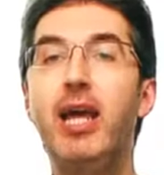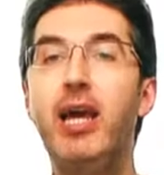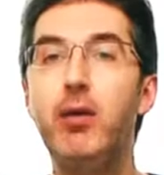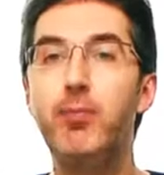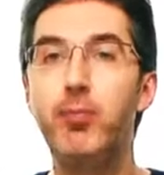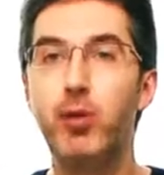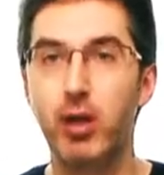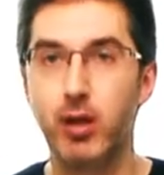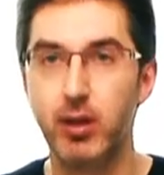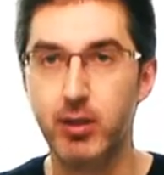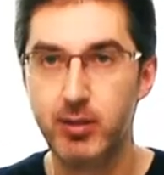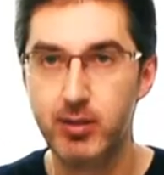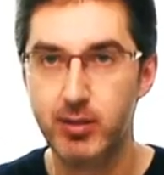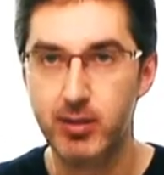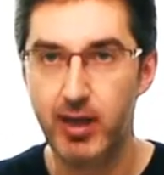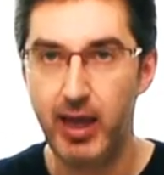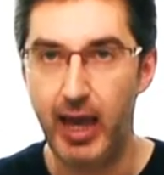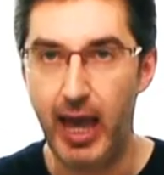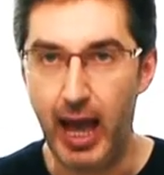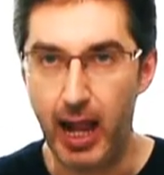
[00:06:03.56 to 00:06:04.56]
you label
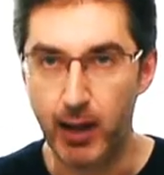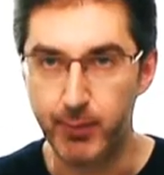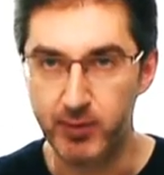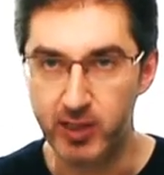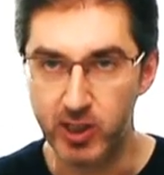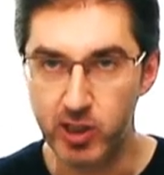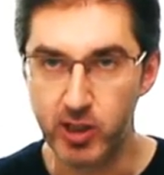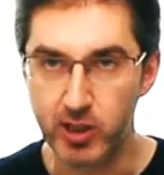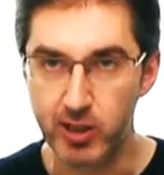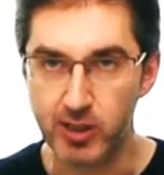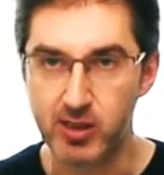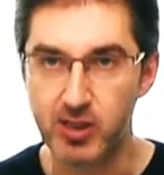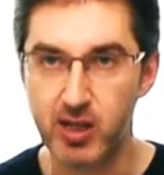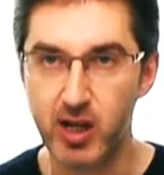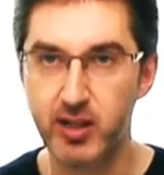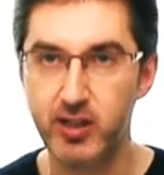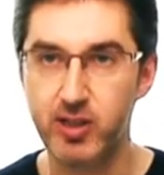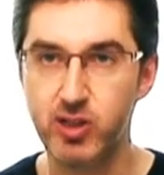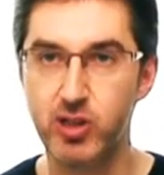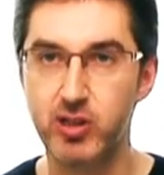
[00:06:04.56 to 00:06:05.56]
help digital
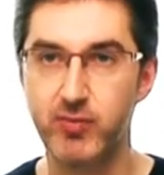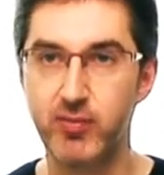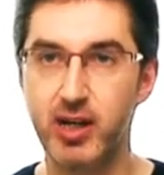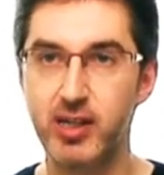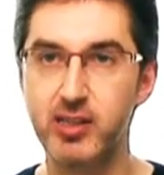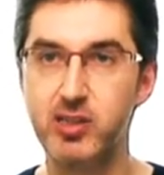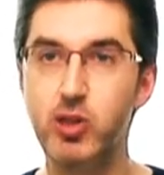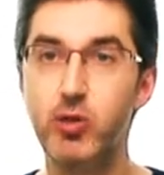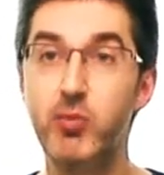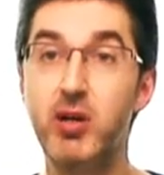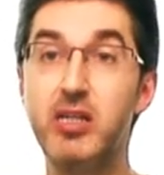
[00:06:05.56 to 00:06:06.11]
signage device,